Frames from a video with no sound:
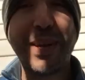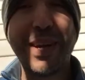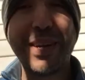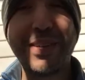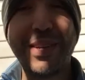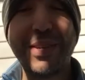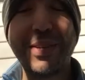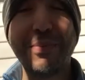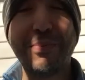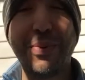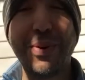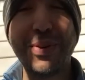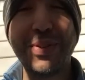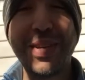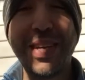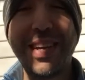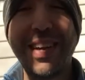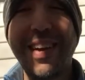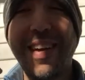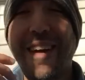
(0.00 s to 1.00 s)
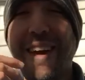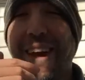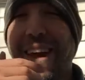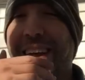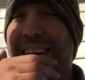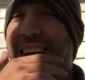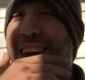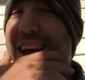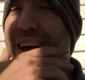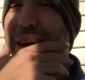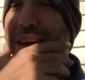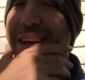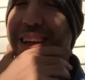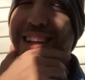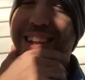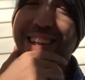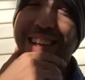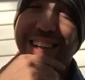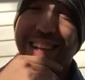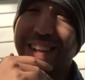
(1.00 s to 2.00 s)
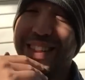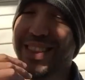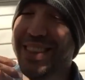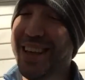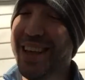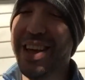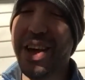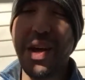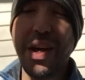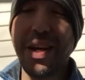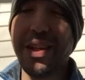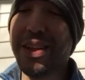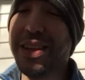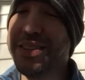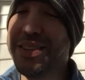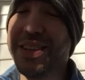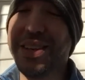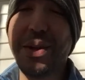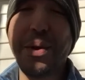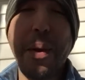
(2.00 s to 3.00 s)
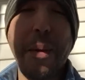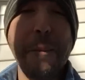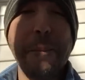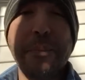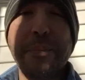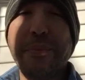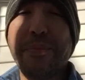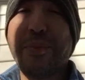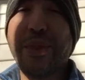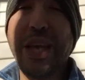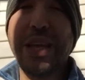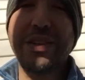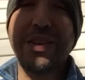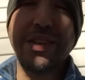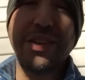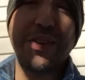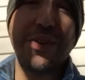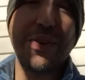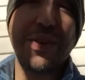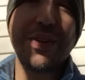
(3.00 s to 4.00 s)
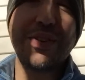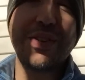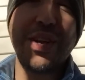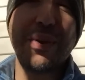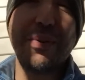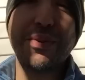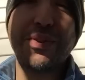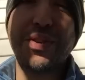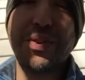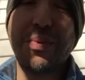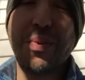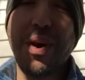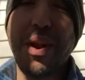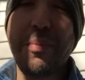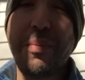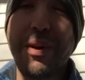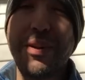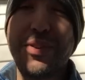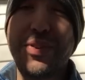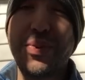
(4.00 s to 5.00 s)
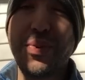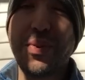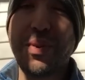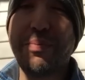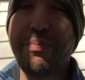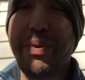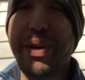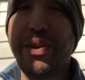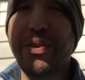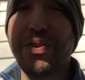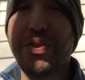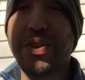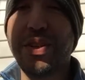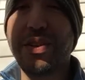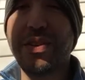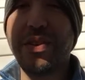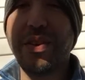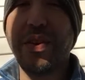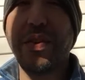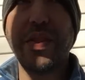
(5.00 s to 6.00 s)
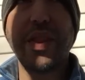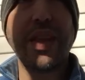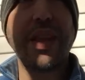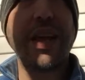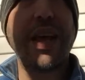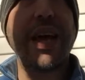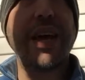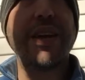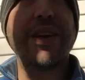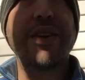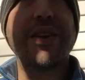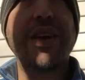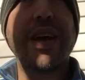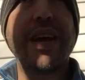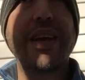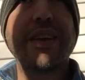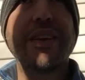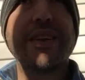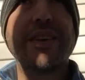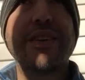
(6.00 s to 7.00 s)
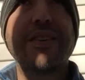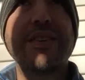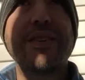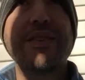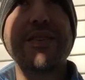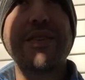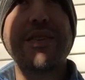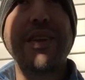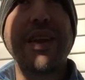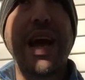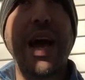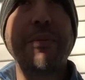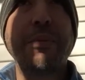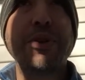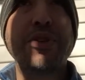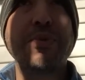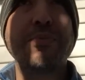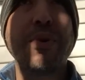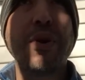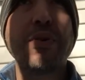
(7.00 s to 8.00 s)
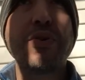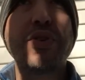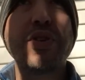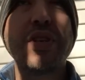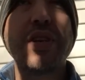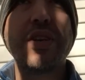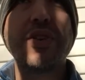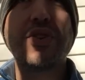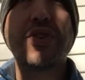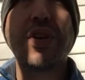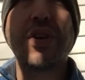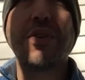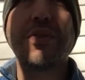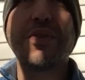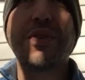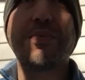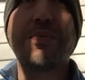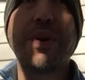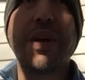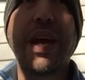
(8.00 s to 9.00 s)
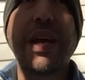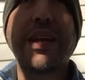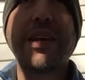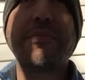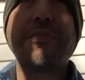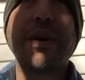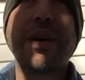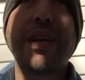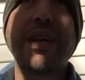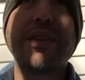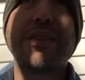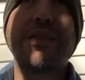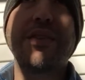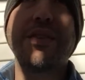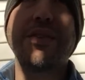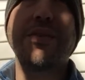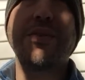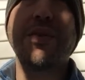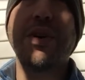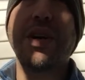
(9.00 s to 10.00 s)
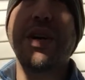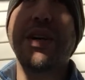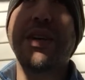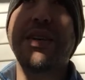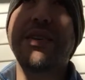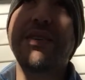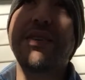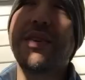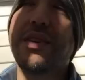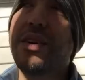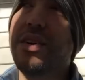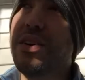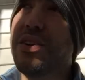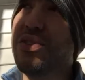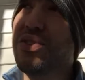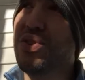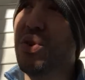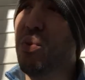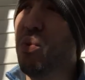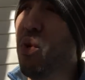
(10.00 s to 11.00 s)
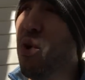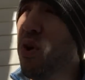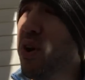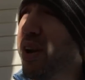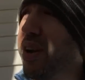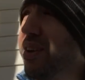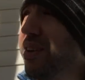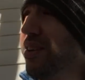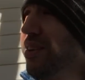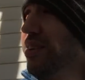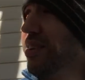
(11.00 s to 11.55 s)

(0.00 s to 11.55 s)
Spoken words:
because he's a pussy. I listen. You can say what you want about Jordan Peterson and how much emotion he shows, but anybody to work